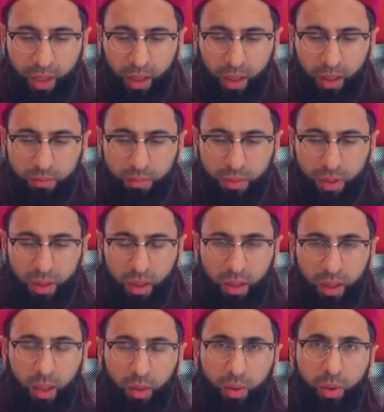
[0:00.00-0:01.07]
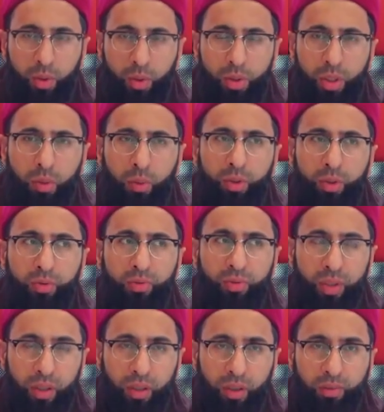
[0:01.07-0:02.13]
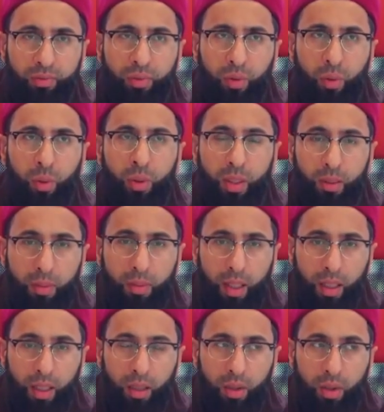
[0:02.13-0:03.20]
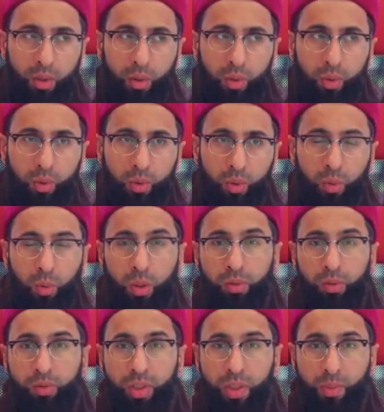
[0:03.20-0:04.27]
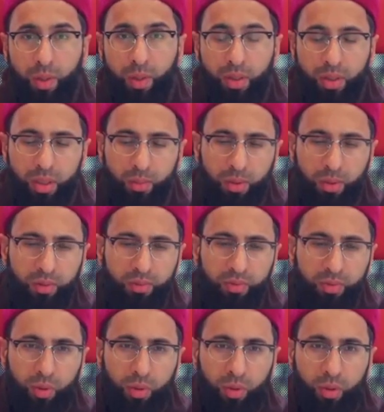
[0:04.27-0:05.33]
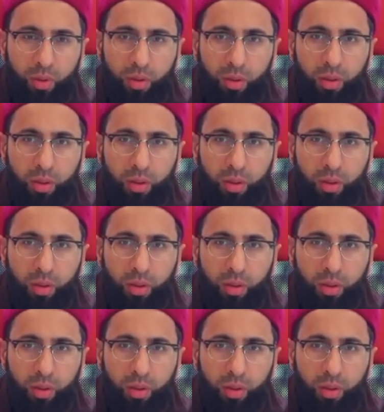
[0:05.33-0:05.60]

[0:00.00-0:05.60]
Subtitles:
Now, usually when you think of ulama who were responsible for